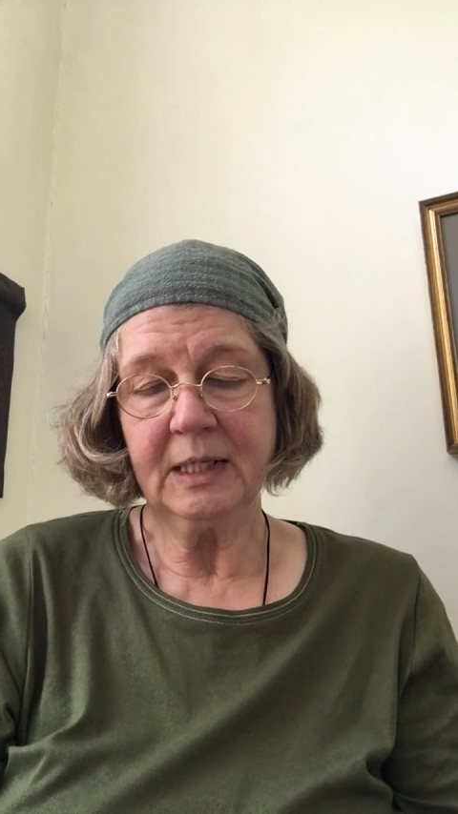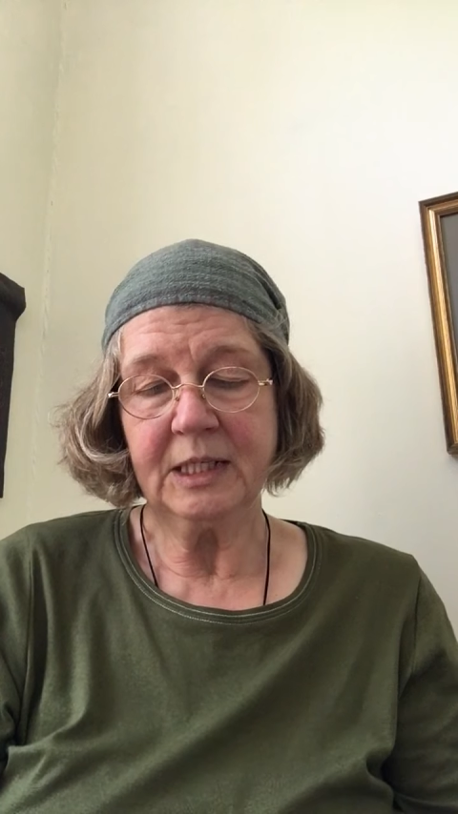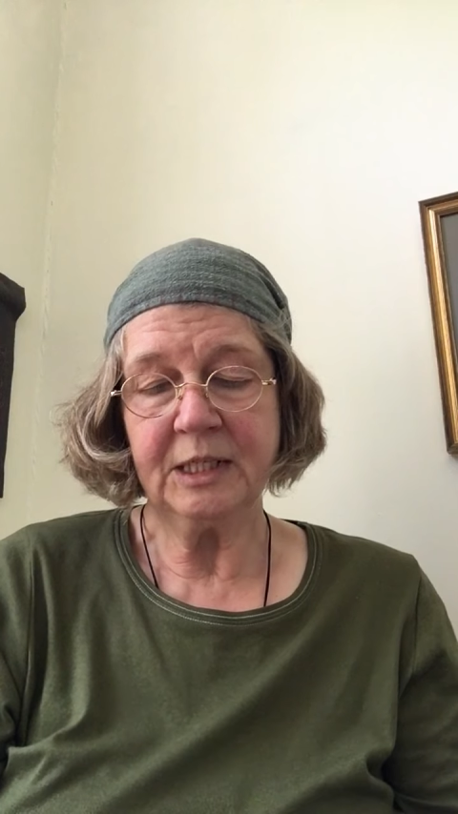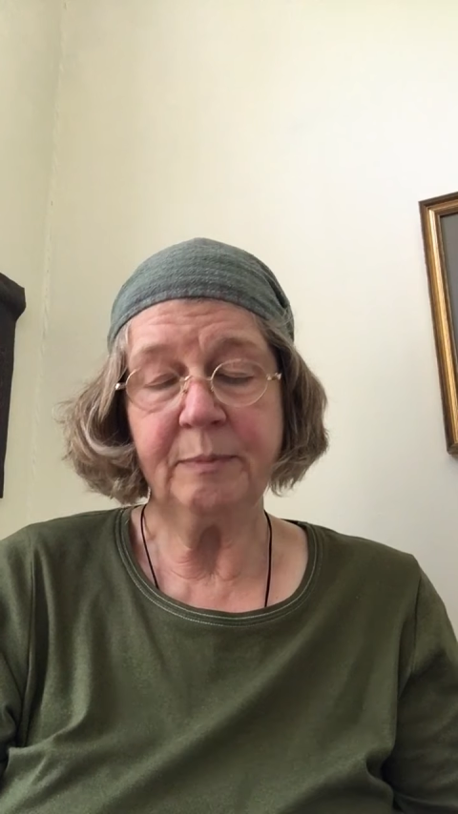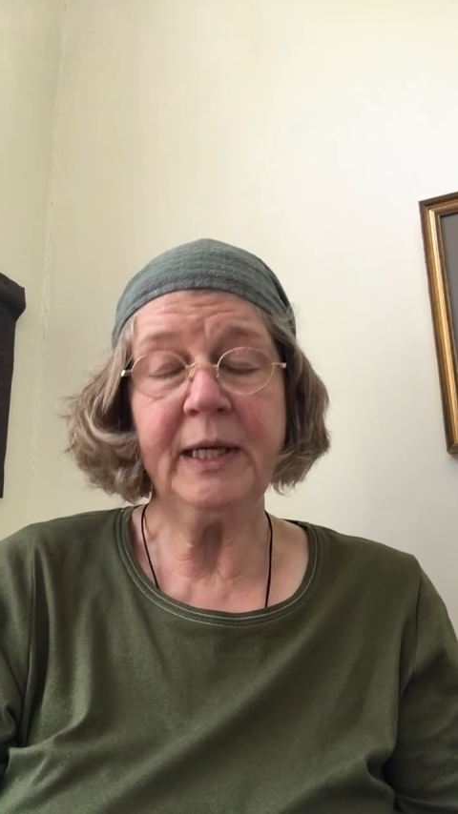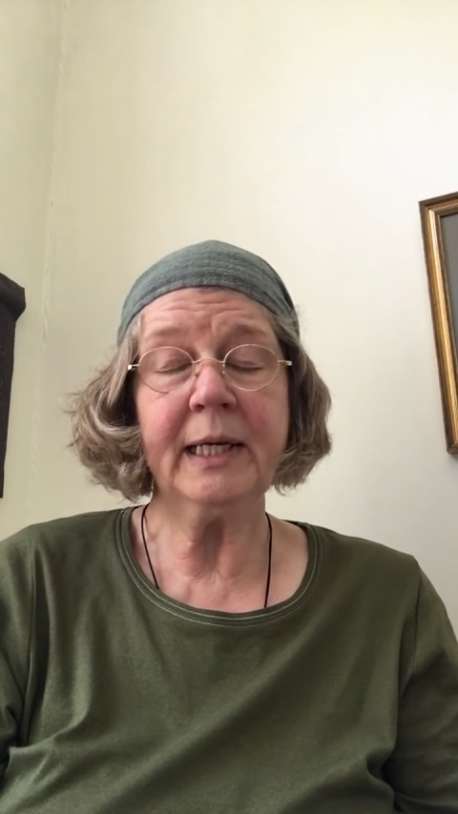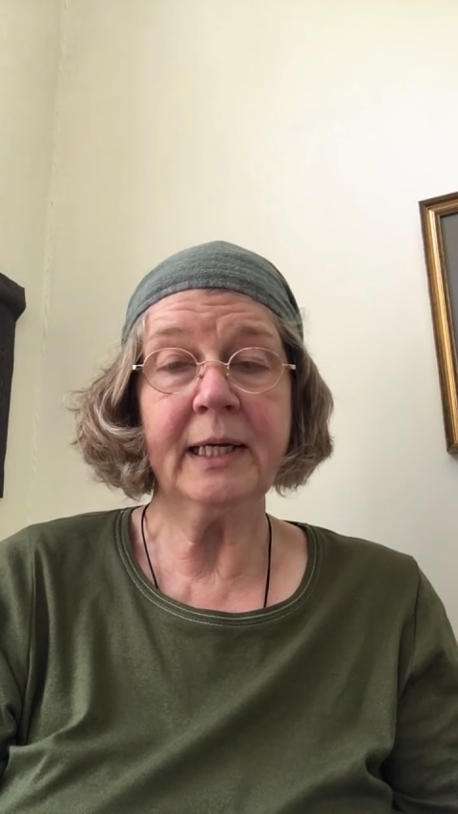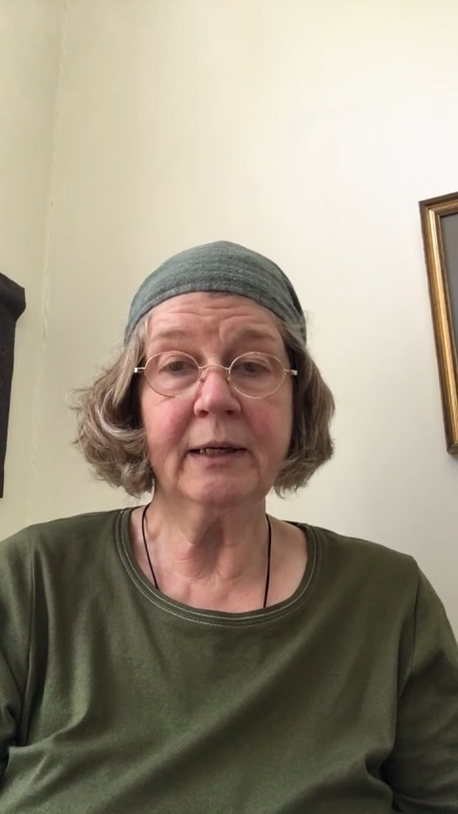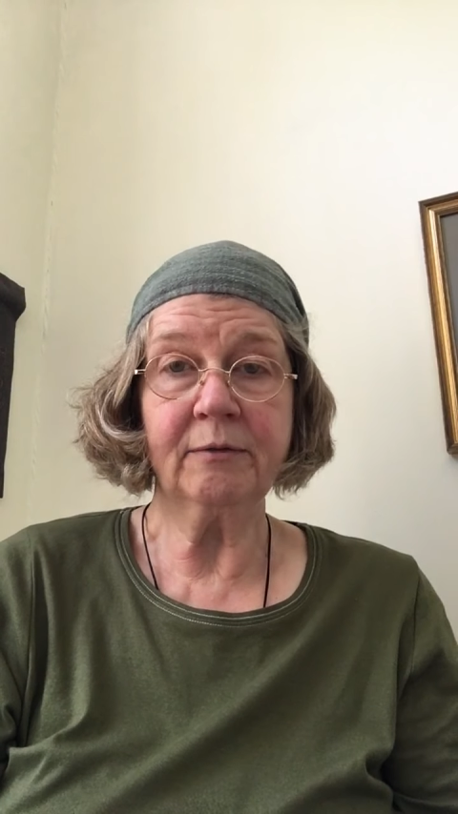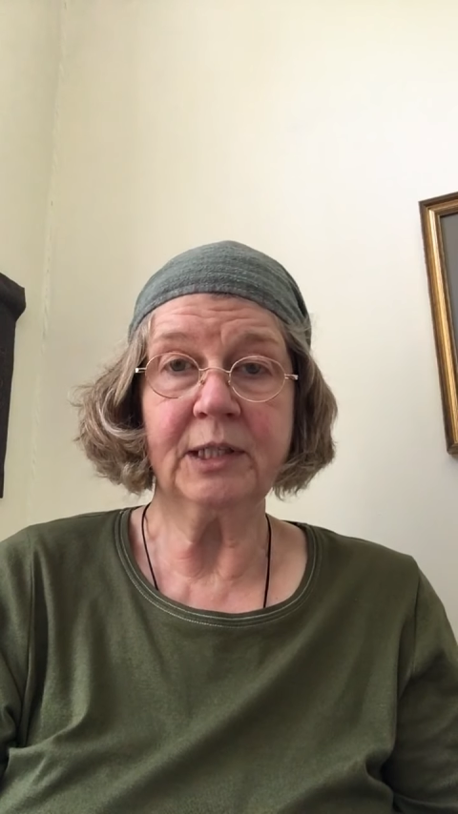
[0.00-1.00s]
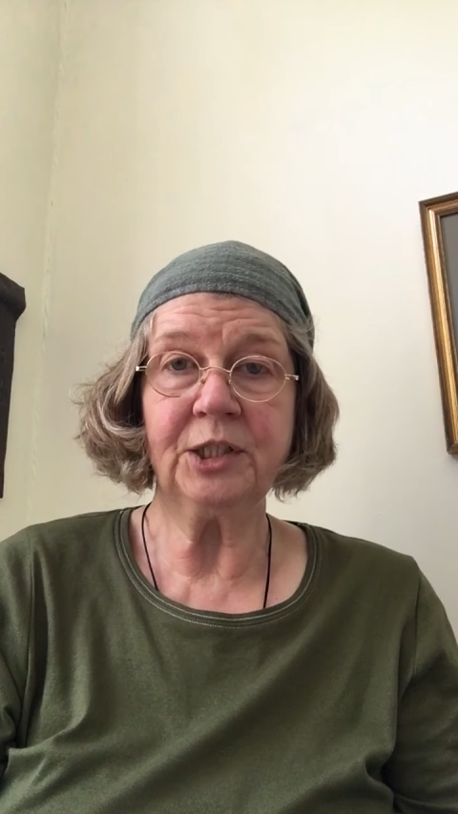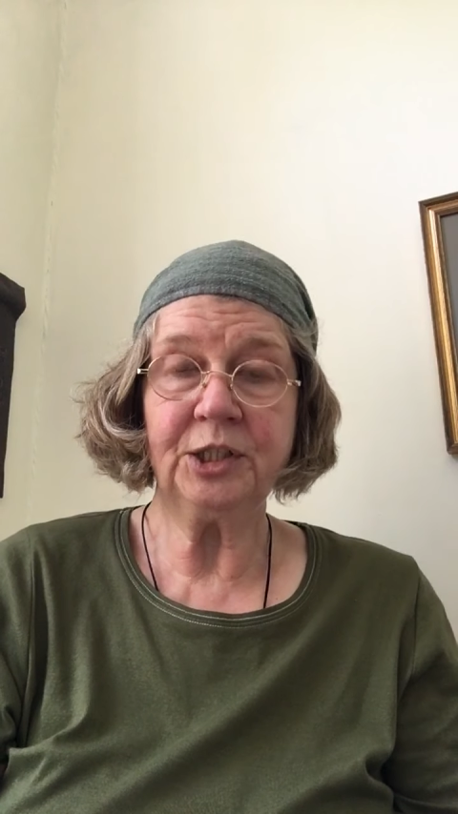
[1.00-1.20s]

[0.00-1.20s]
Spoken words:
Speaking of which,